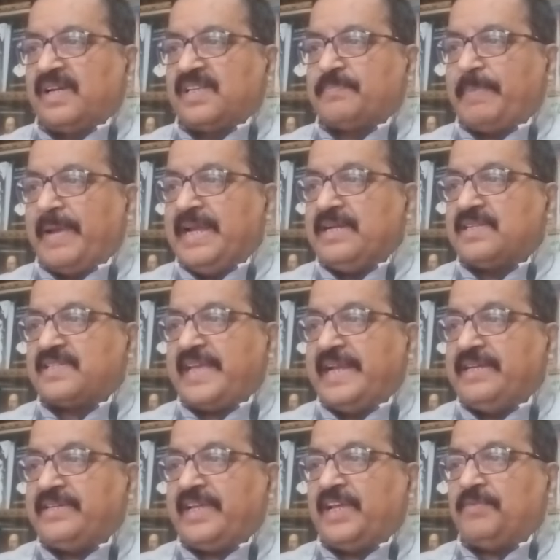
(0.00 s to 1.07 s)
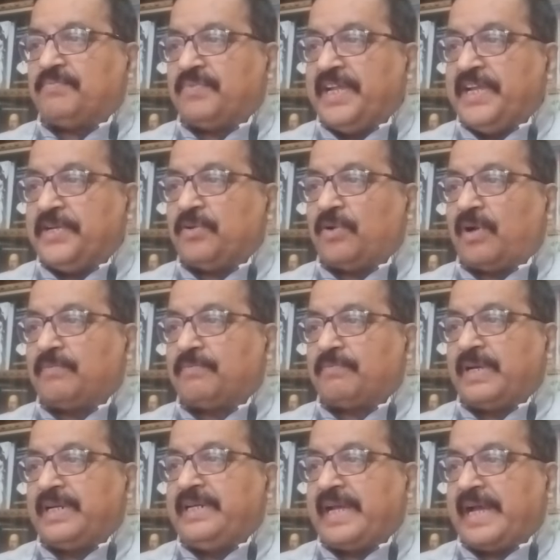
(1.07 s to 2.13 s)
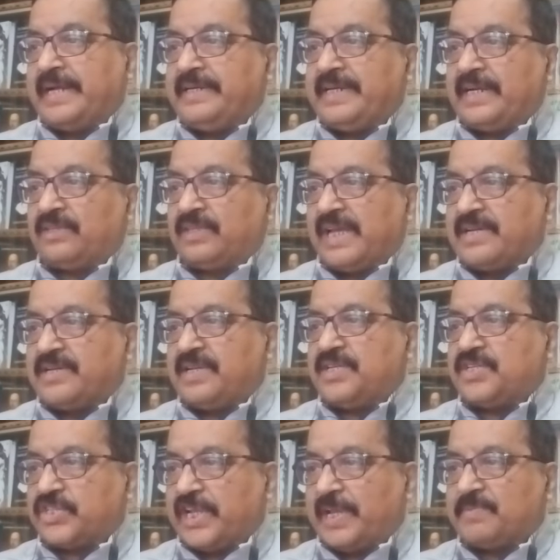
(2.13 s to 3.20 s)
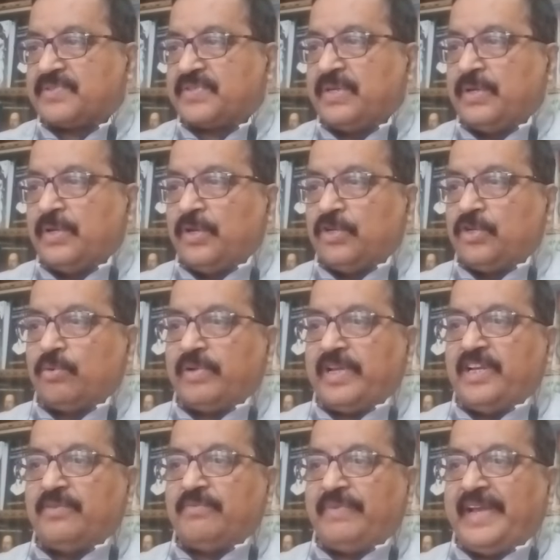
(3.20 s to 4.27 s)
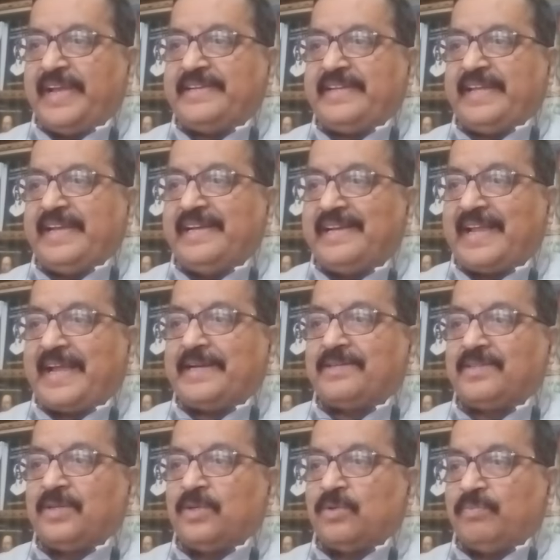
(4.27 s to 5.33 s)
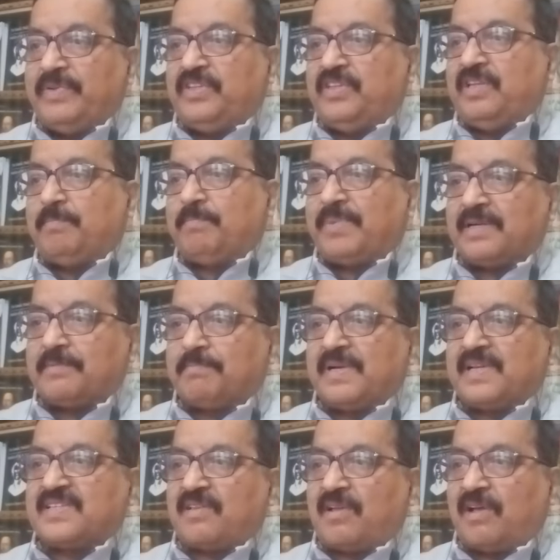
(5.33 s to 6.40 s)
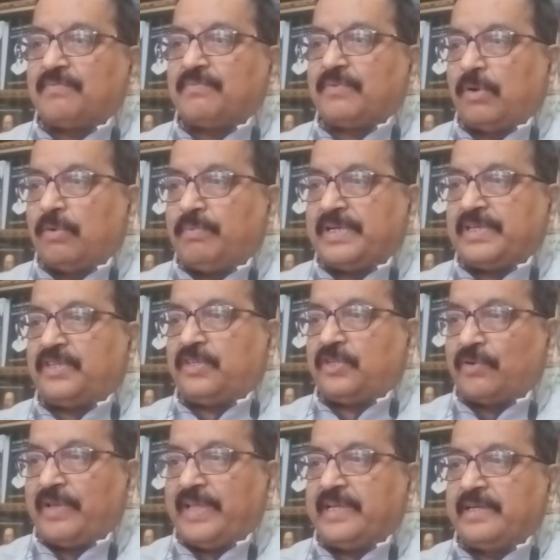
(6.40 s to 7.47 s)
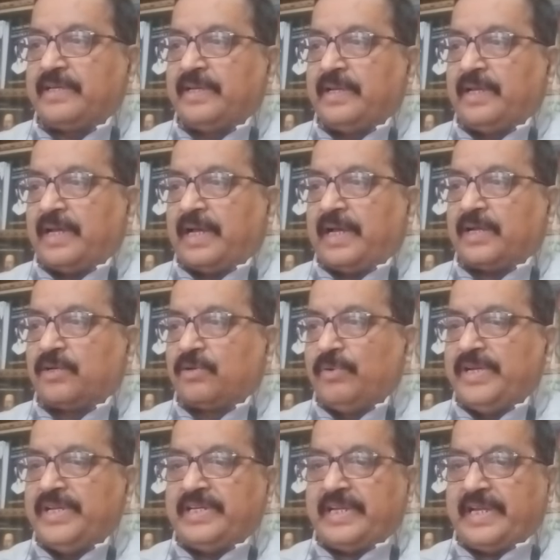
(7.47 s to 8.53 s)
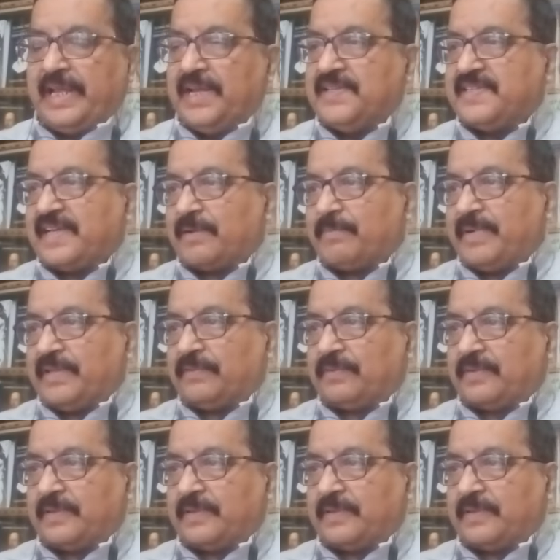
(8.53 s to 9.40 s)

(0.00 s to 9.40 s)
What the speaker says: Spain sent a fleet of 130 ships to invade England with the purpose of overthrowing Queen Elizabeth